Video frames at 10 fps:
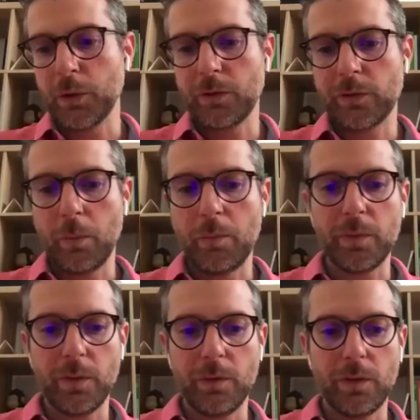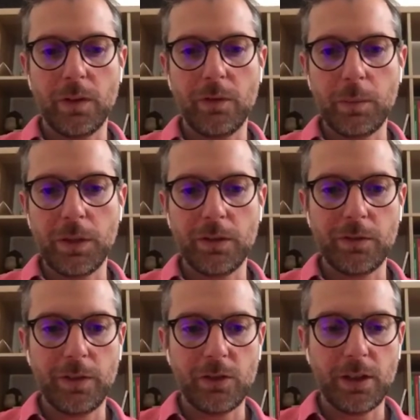from the VP of
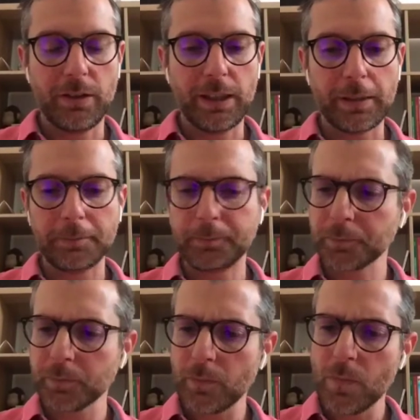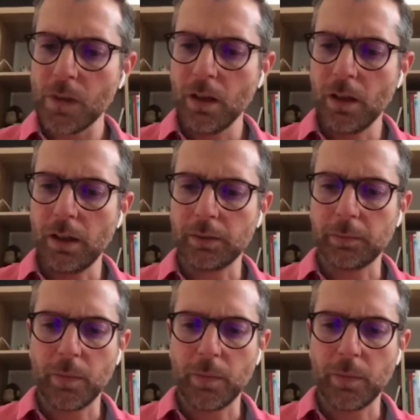engineering to